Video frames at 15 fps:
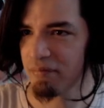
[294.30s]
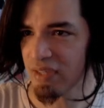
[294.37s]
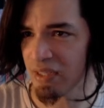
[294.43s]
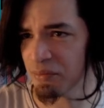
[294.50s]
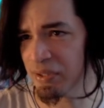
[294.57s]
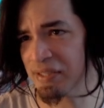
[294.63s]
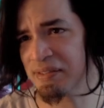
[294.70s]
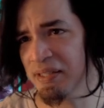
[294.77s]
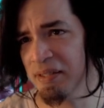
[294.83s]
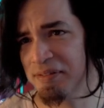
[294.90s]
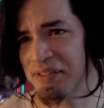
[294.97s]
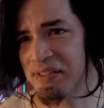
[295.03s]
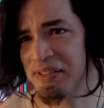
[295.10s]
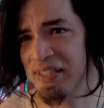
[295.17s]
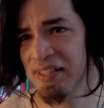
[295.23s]
What is up,
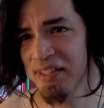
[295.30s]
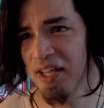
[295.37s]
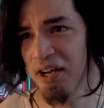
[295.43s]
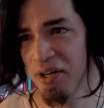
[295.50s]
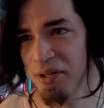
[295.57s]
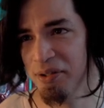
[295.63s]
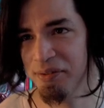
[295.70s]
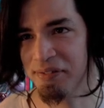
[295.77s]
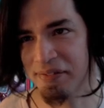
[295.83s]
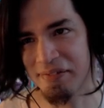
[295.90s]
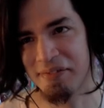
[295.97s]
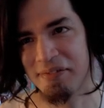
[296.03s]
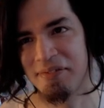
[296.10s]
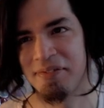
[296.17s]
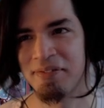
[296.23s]

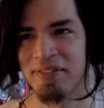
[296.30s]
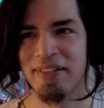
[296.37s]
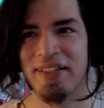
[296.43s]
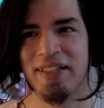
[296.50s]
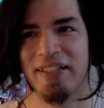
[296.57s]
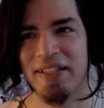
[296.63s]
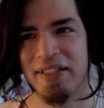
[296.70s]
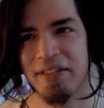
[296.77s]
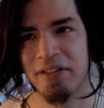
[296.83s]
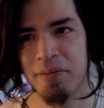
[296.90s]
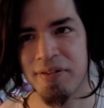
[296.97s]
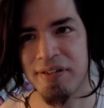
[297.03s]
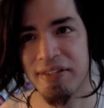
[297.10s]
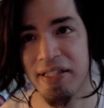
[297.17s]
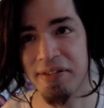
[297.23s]
Silos? Can
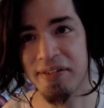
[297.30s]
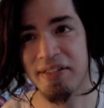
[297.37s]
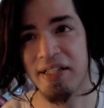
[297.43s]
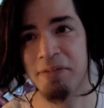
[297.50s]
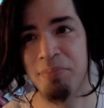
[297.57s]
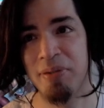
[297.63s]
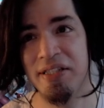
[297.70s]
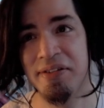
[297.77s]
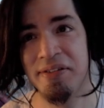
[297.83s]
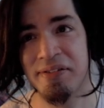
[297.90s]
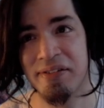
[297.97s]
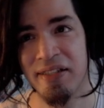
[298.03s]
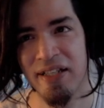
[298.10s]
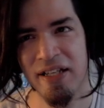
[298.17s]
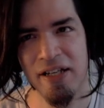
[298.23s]
we say that's a nice
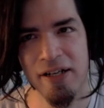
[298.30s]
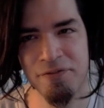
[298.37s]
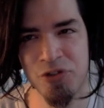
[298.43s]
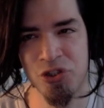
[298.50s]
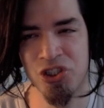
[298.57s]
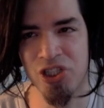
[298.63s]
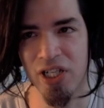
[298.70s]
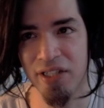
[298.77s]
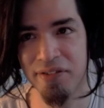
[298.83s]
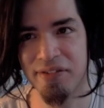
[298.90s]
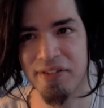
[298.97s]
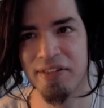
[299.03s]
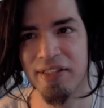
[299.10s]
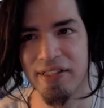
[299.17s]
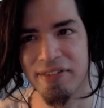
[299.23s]
piece of
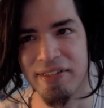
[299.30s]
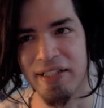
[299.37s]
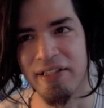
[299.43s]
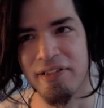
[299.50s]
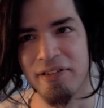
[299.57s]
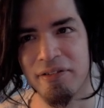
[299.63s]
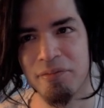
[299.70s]
shiza you got there?